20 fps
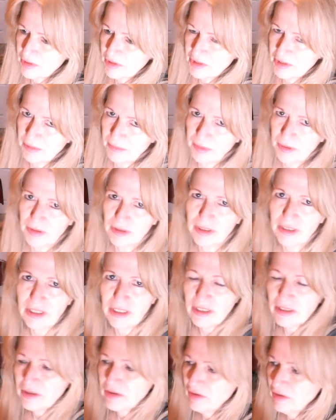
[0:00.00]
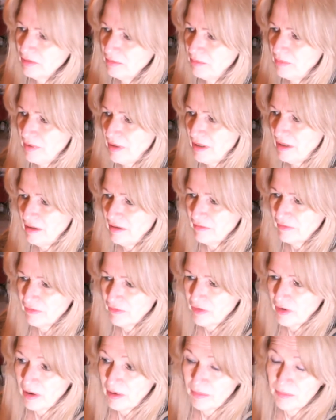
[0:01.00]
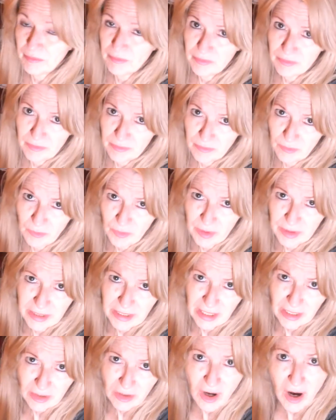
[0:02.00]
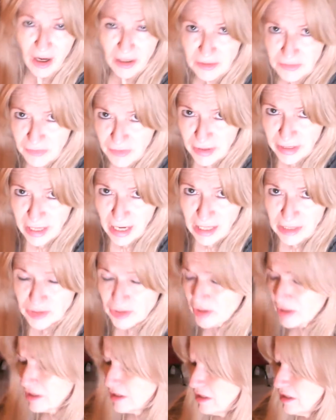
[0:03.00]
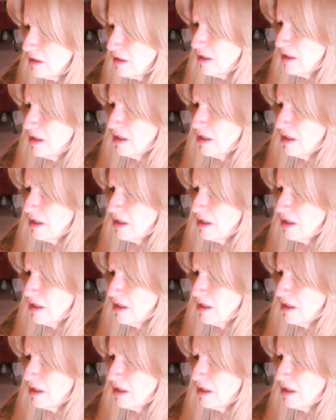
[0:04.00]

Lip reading: stability could be from what they lost financially.